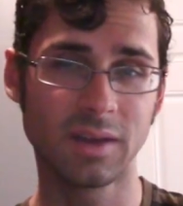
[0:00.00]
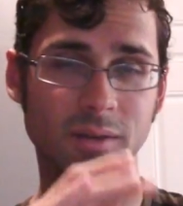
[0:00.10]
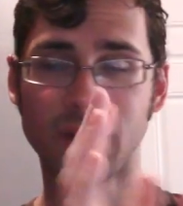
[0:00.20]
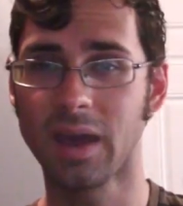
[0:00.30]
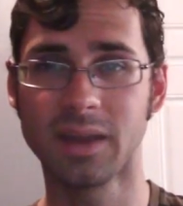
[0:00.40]
I
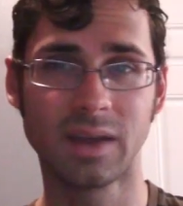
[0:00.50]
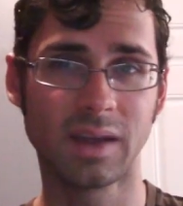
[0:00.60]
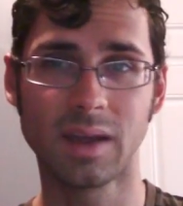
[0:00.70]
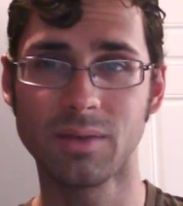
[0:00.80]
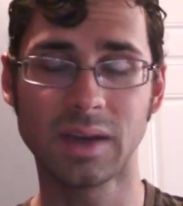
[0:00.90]
do that,
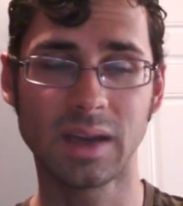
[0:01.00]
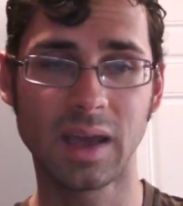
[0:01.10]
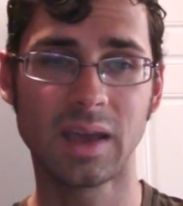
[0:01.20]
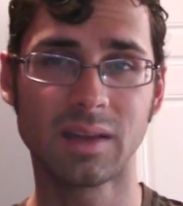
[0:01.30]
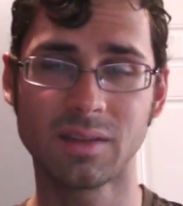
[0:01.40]
like, every
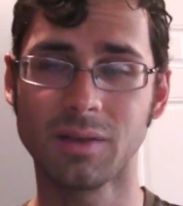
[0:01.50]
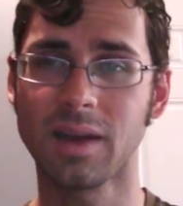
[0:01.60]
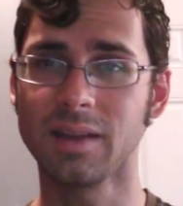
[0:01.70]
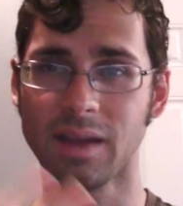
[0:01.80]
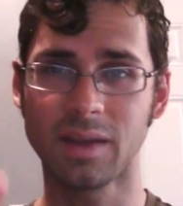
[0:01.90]
day, so
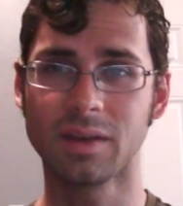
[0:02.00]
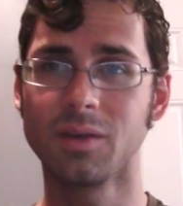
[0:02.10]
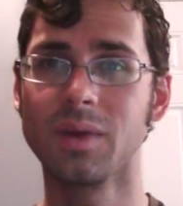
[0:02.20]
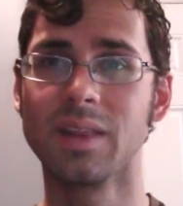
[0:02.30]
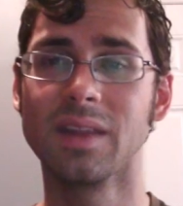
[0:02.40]
I like
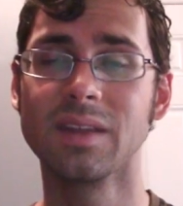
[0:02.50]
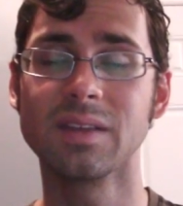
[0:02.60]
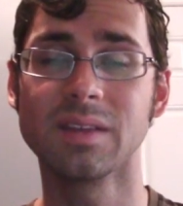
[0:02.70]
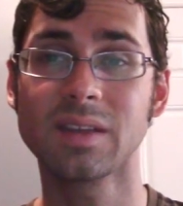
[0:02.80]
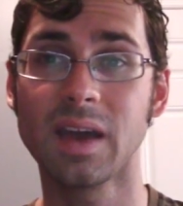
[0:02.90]
doing
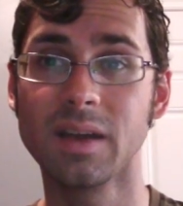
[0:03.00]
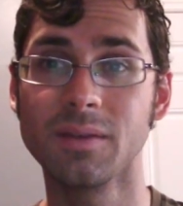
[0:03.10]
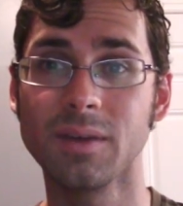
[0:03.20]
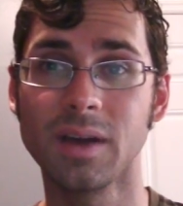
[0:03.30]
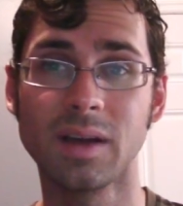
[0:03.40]
this as kind
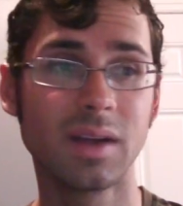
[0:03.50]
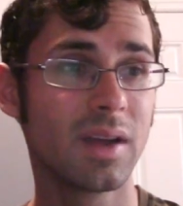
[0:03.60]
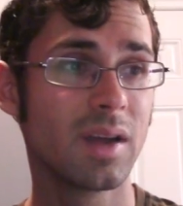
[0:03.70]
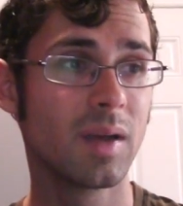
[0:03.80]
of